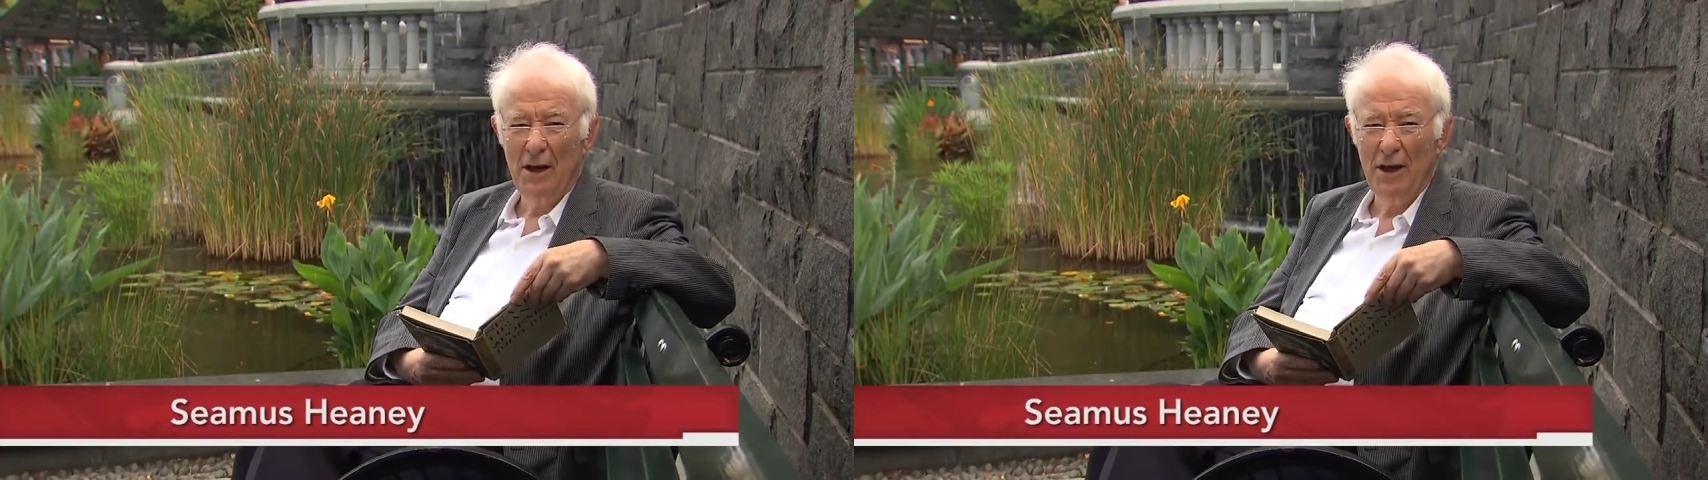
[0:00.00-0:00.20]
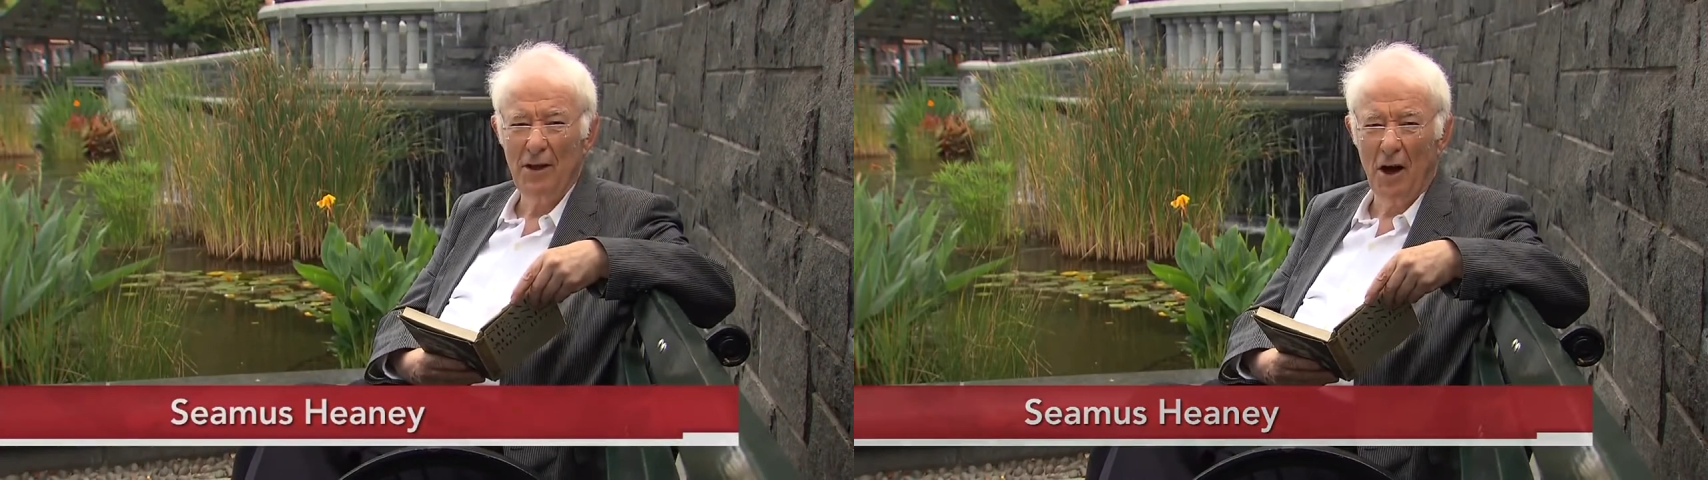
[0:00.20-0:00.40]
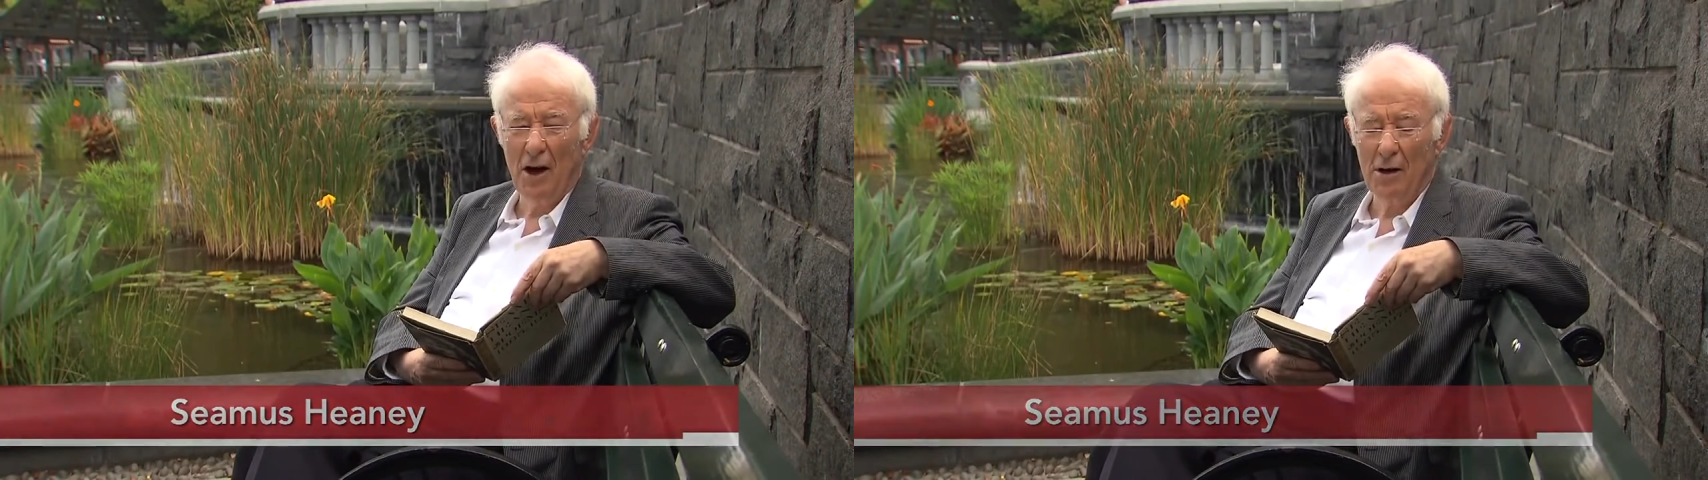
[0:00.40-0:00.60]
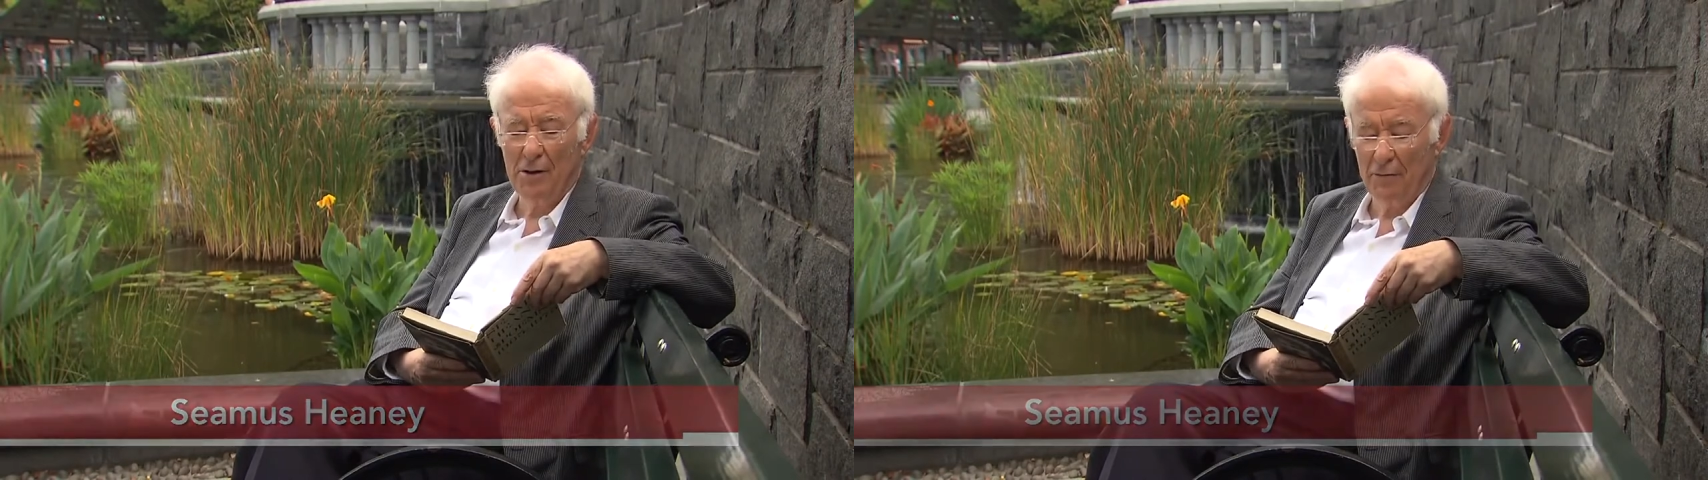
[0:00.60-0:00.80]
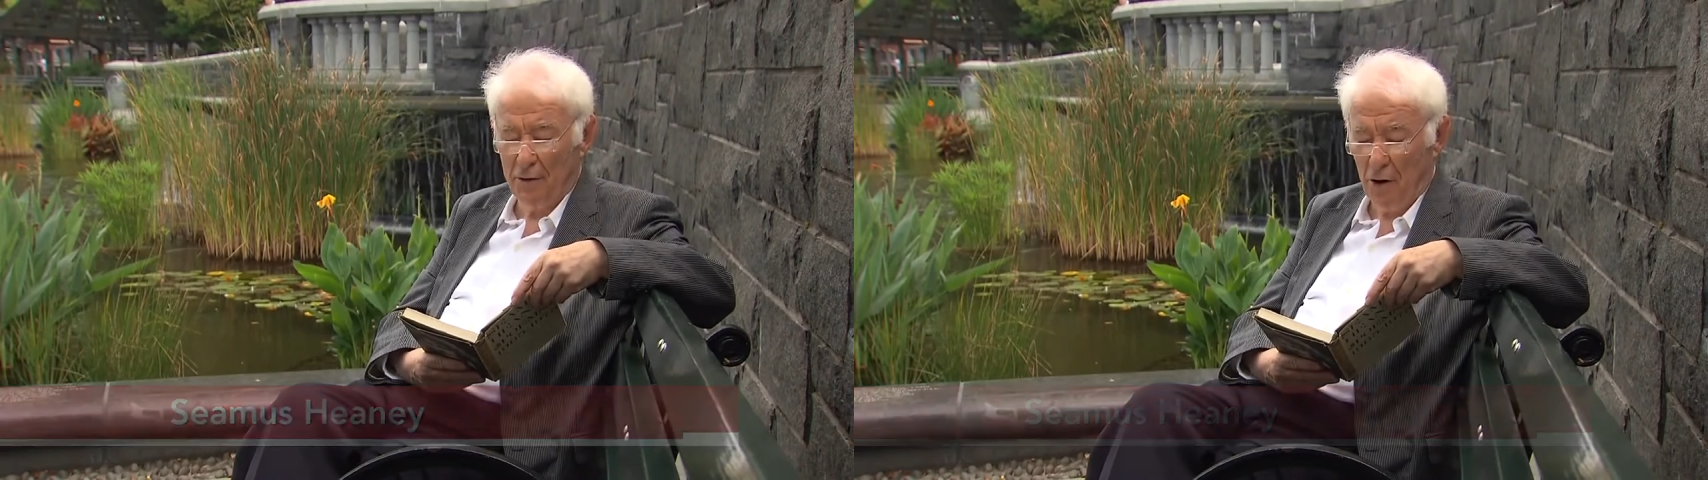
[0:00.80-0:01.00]
in the
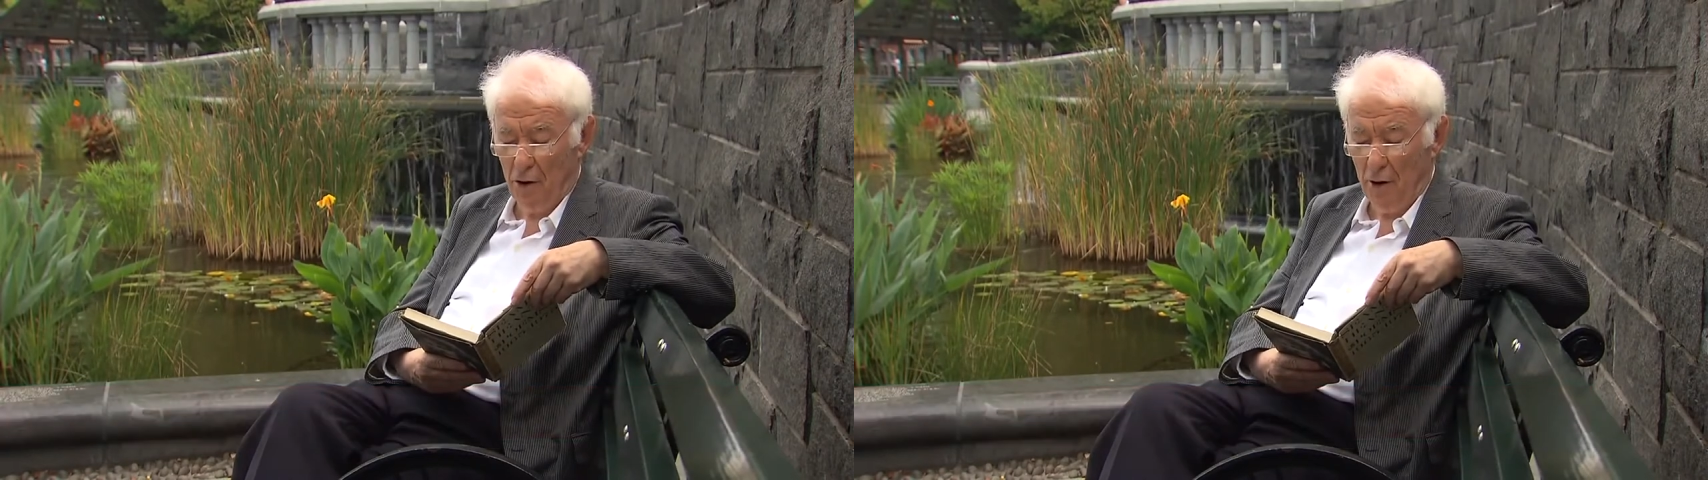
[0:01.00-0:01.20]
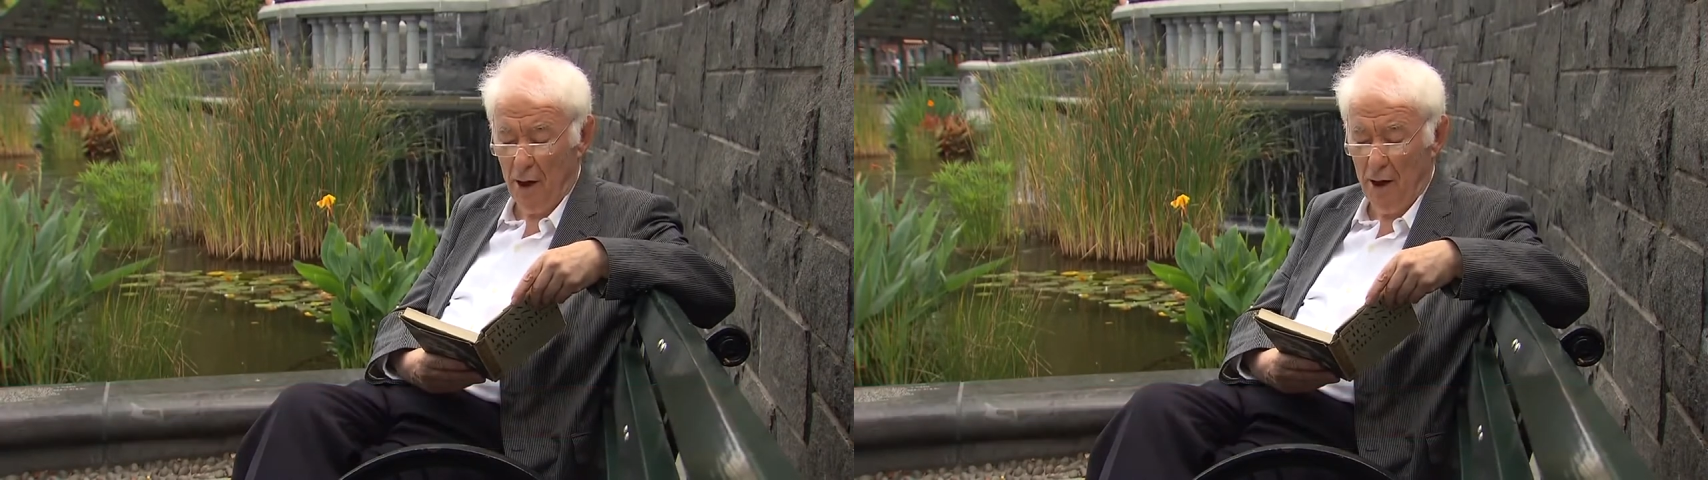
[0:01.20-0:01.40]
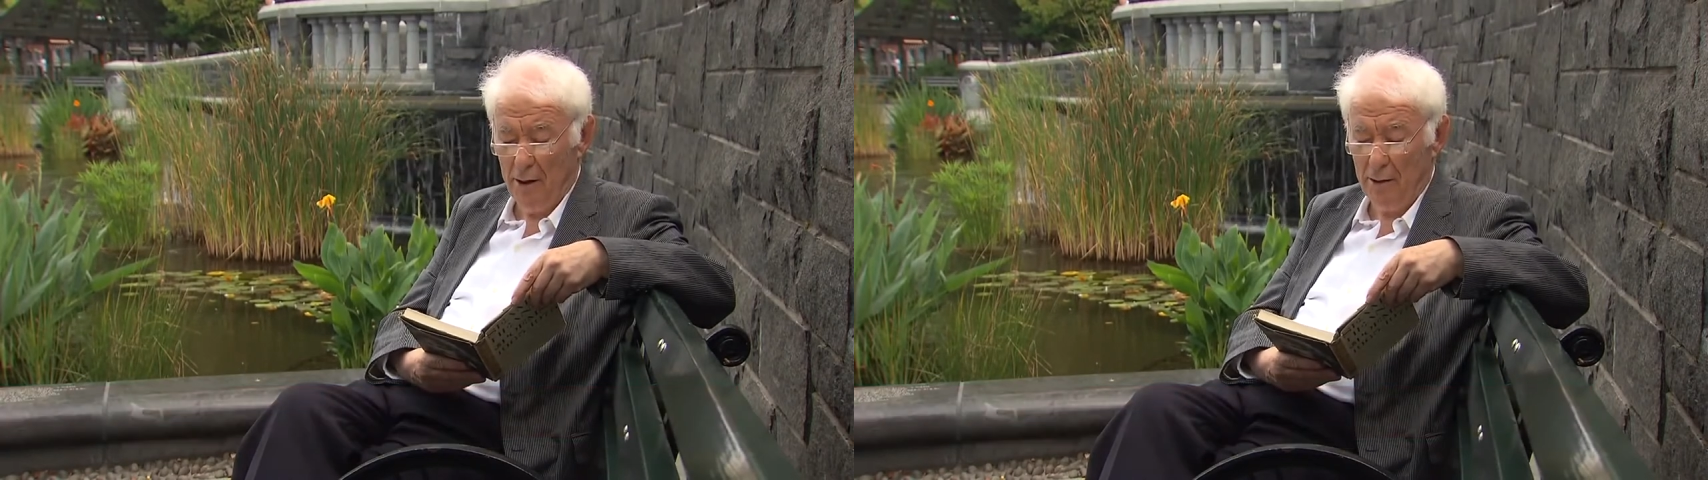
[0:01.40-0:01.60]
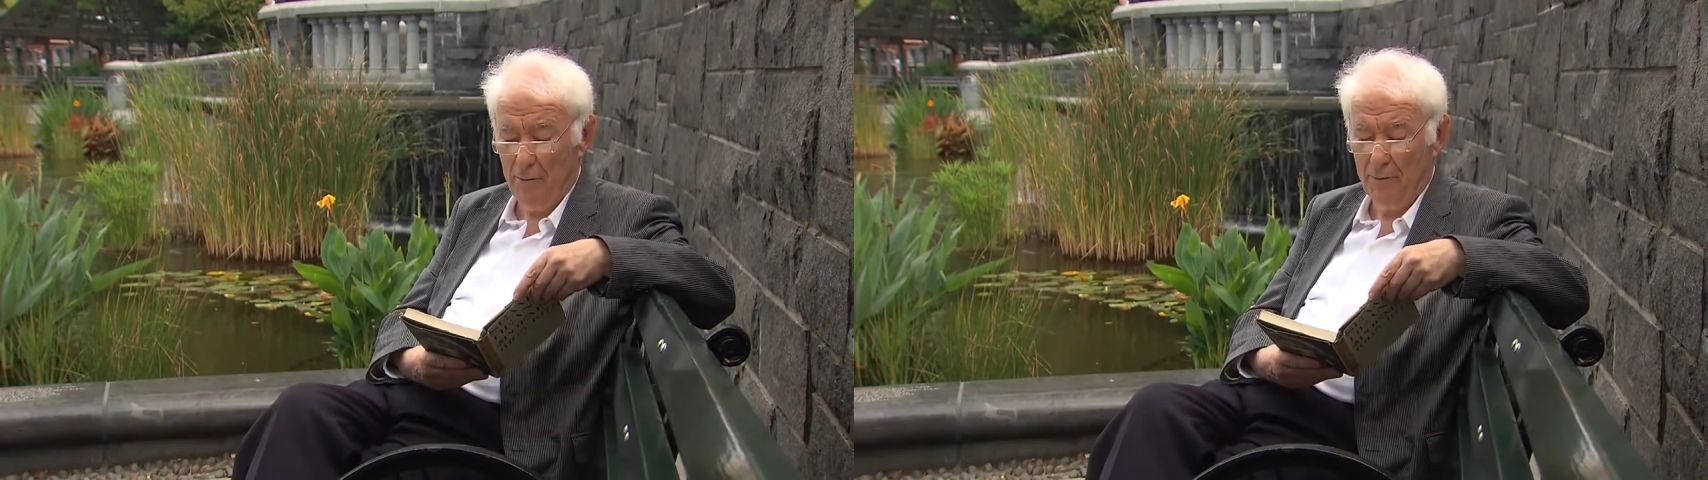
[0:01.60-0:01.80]
heart of the townland.